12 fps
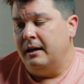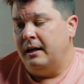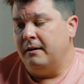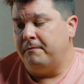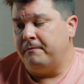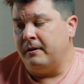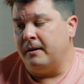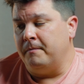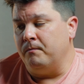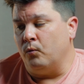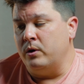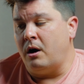if
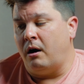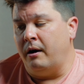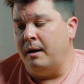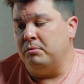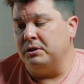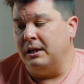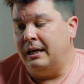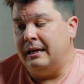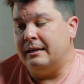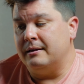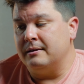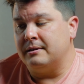um, we are able to
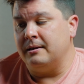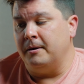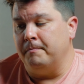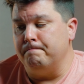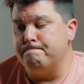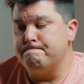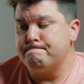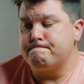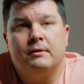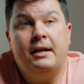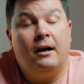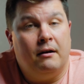get some
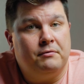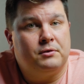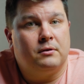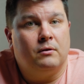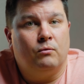tariffs